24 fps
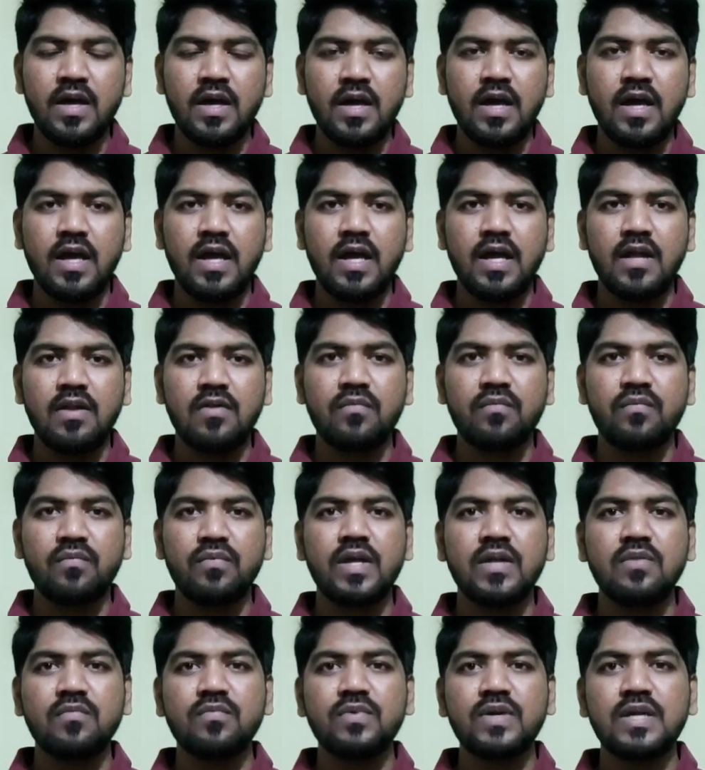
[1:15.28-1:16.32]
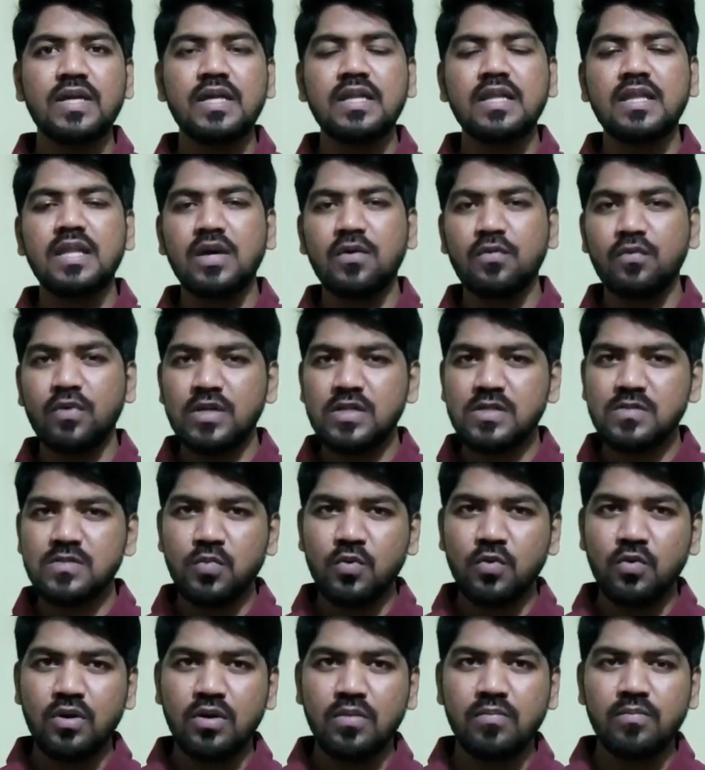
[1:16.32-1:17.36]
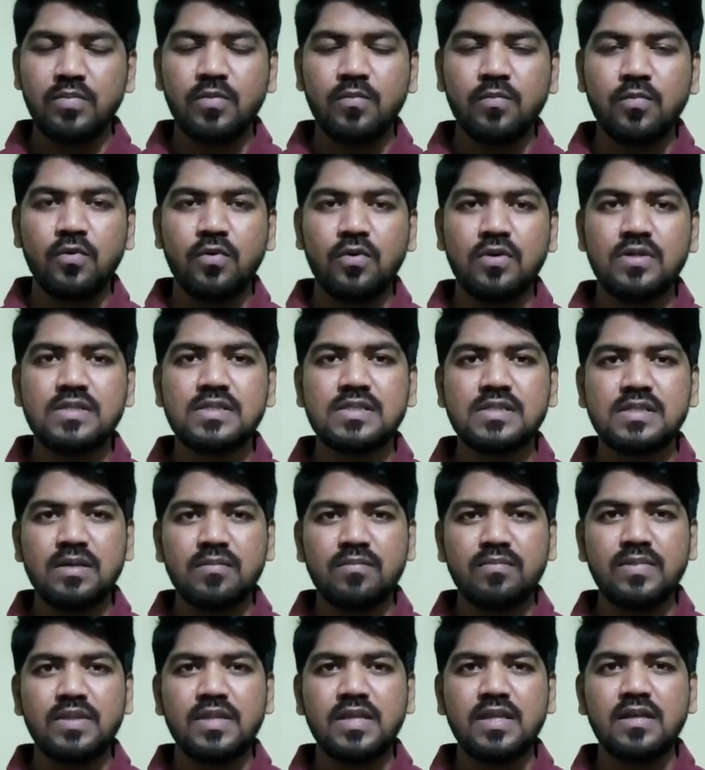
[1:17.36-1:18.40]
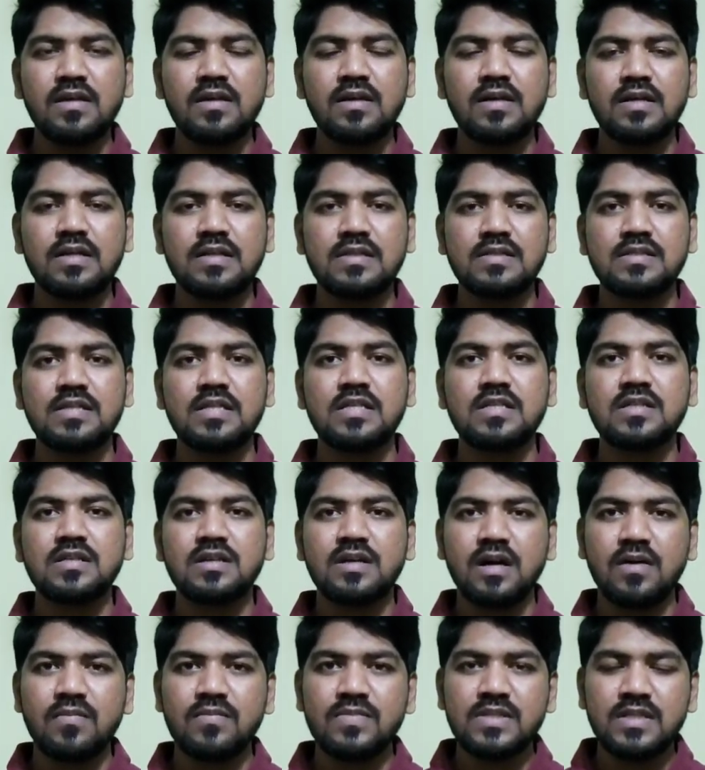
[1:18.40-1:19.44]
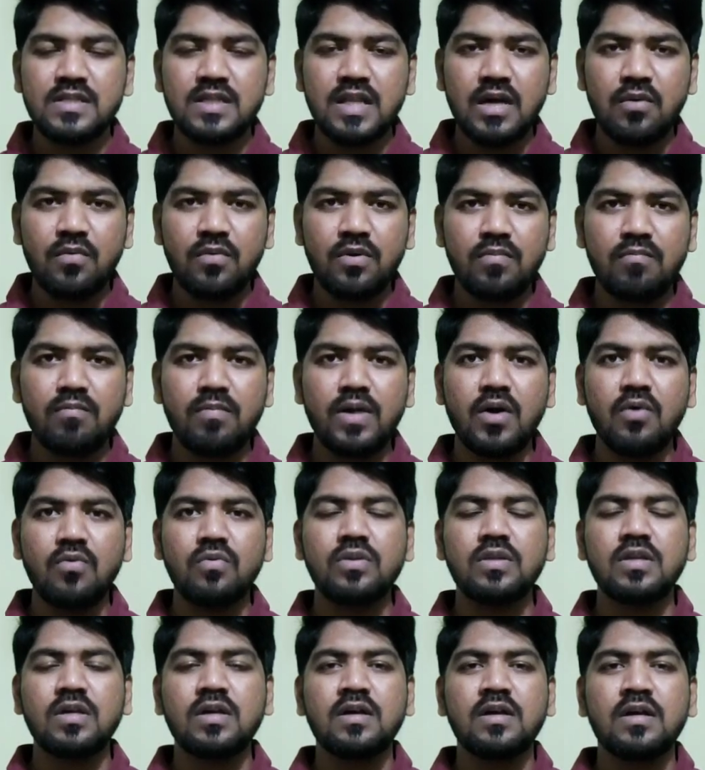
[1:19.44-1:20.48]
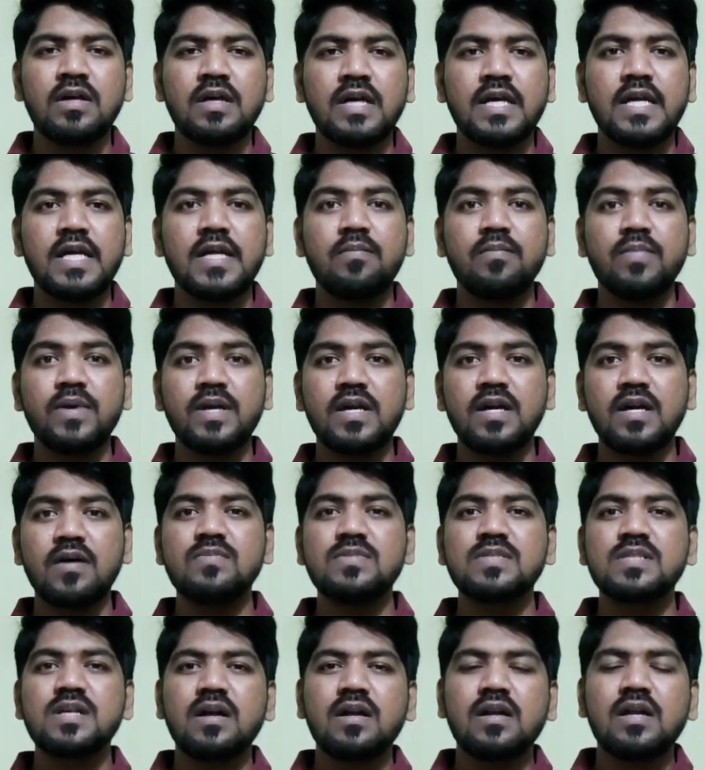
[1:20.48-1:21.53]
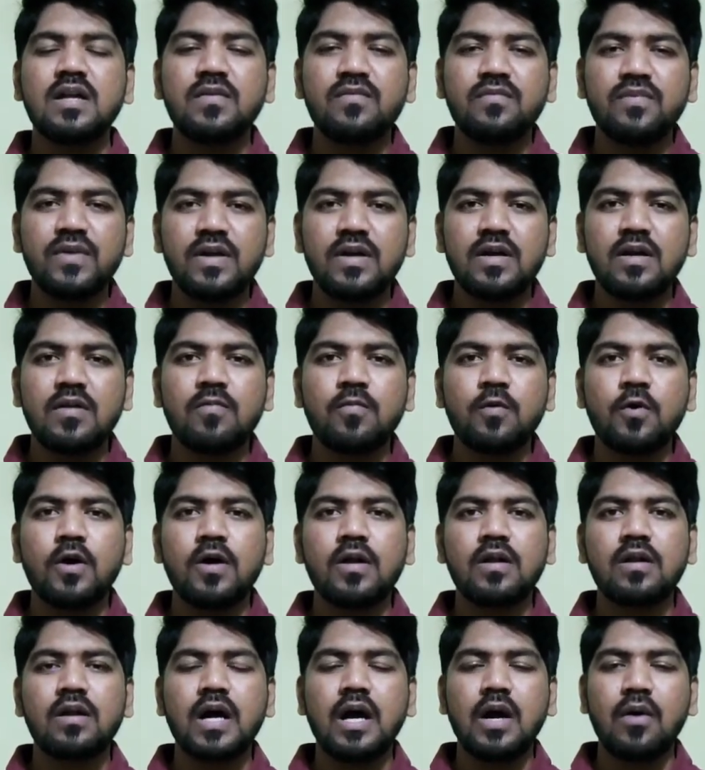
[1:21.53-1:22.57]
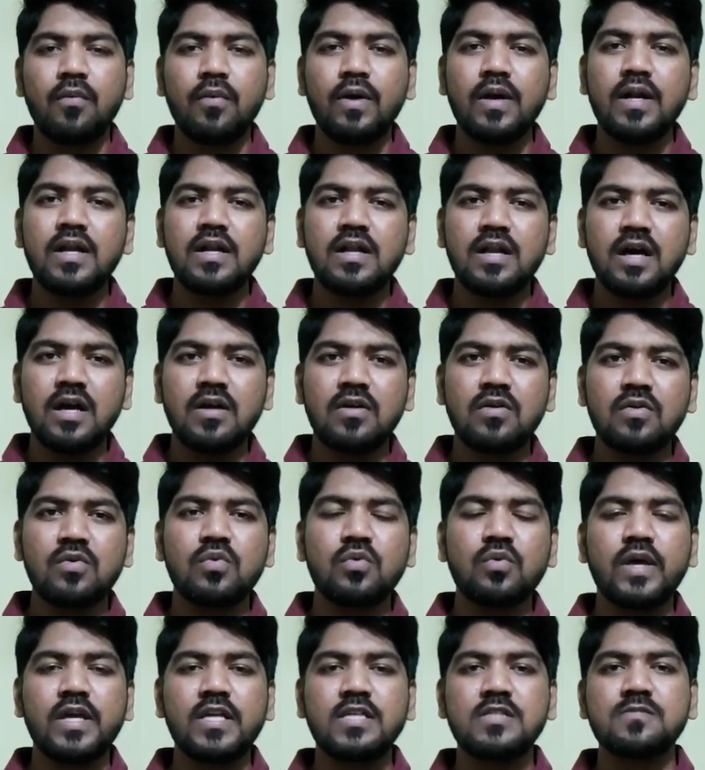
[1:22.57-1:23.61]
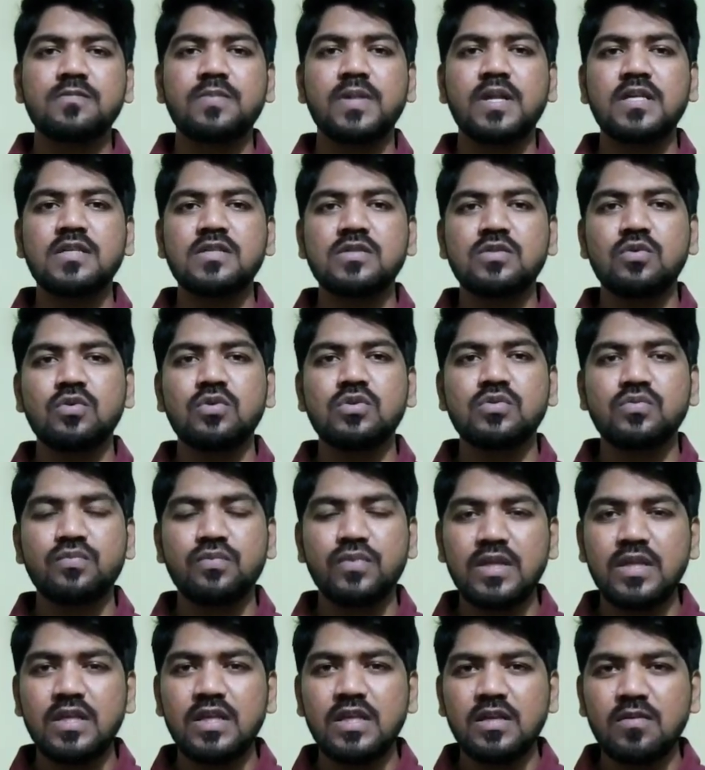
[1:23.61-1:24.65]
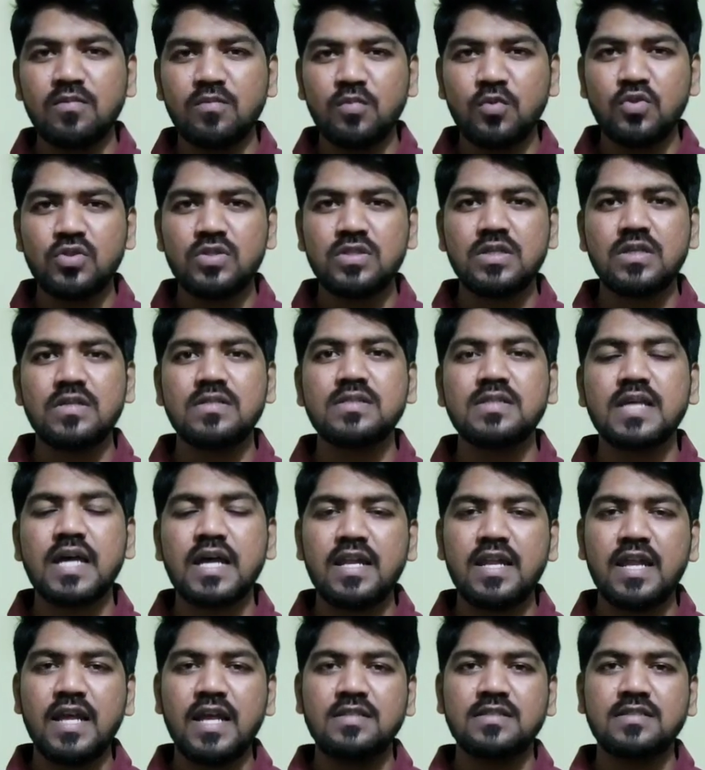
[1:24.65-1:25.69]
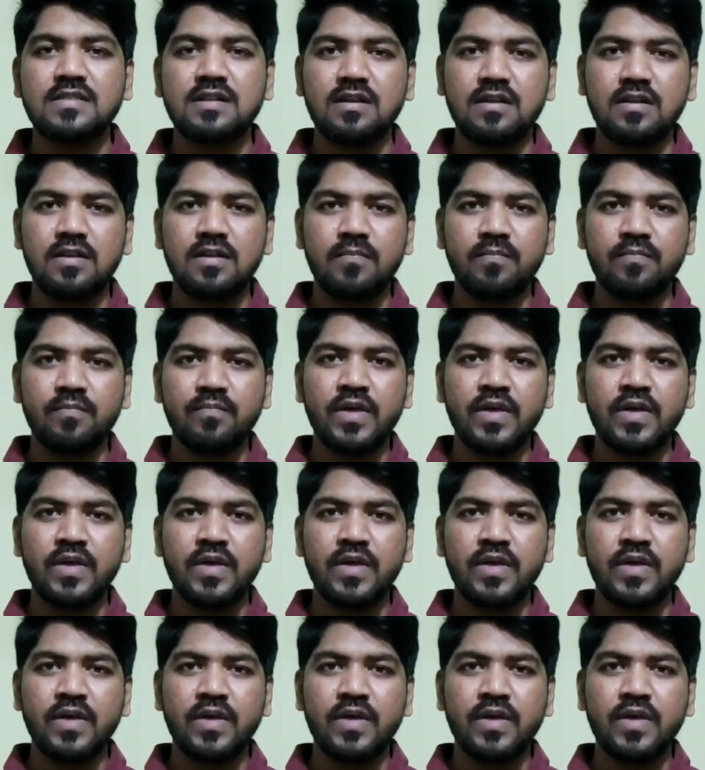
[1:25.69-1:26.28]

And when we never spoken before, something such comes in our mouth, it becomes difficult for our tongue to express those with emotions and naturally.